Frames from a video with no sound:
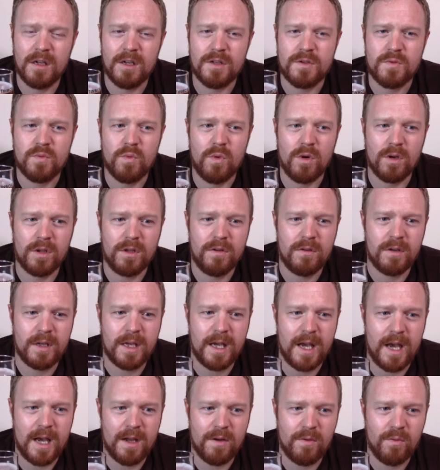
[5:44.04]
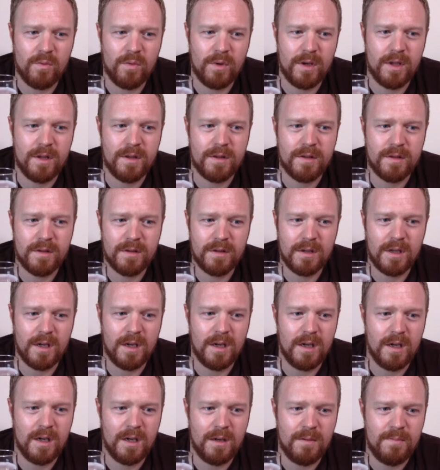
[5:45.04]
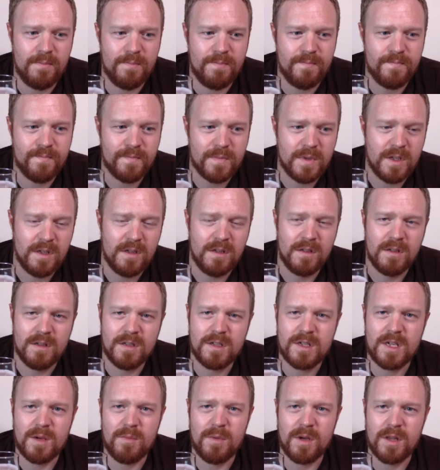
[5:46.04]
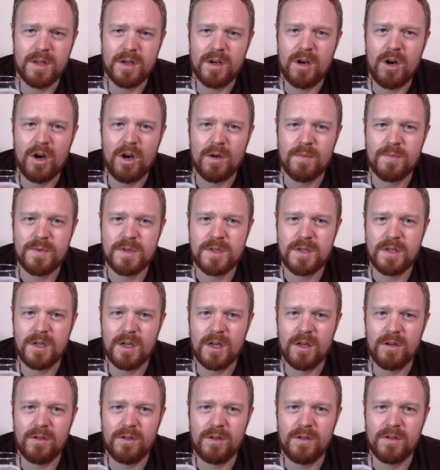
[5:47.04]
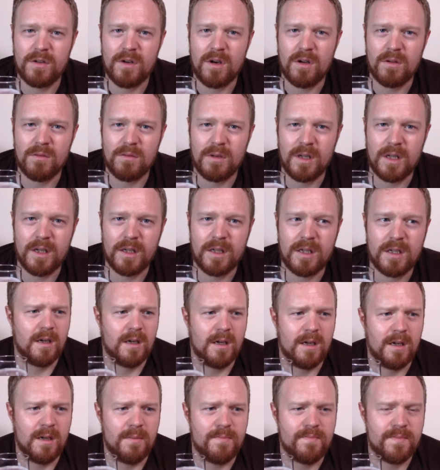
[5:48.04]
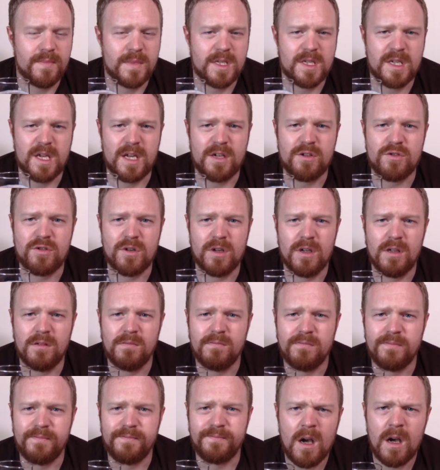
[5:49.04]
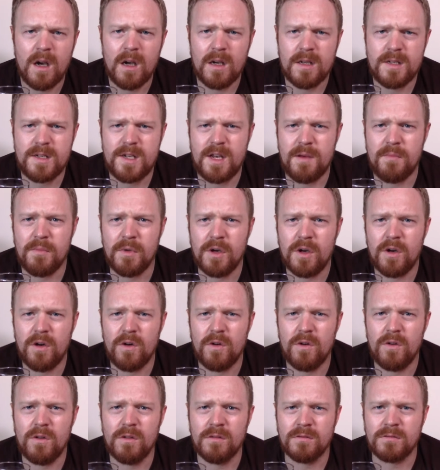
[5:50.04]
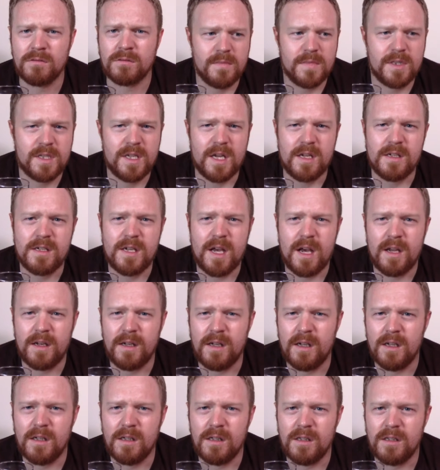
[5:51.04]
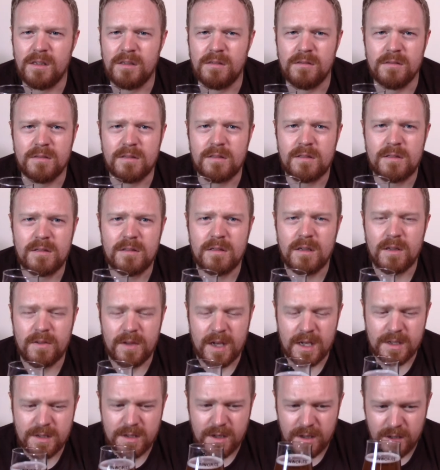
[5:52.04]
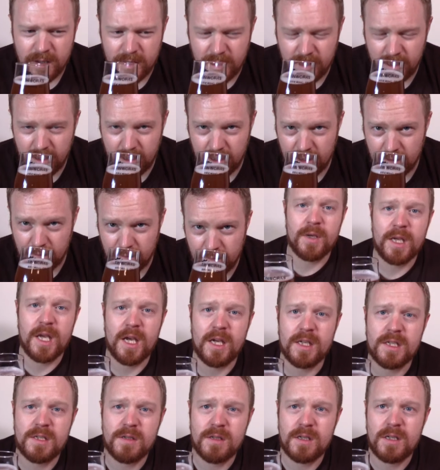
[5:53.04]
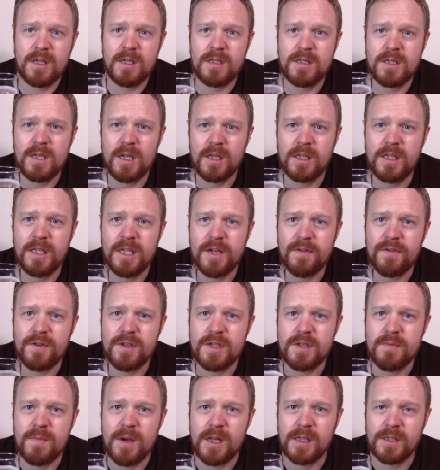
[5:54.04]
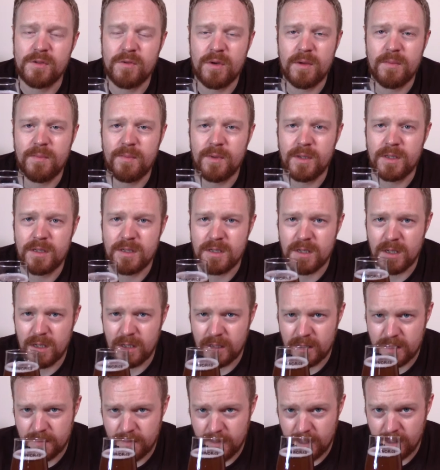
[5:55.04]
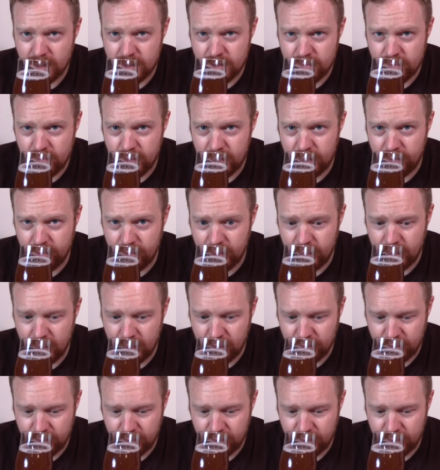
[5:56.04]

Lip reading: as what you get with some other hops. You know, you got like Citra, Simcoe, Centennial and that sort of thing, you know. But yes, a slightly different smell to it, but it smells really, really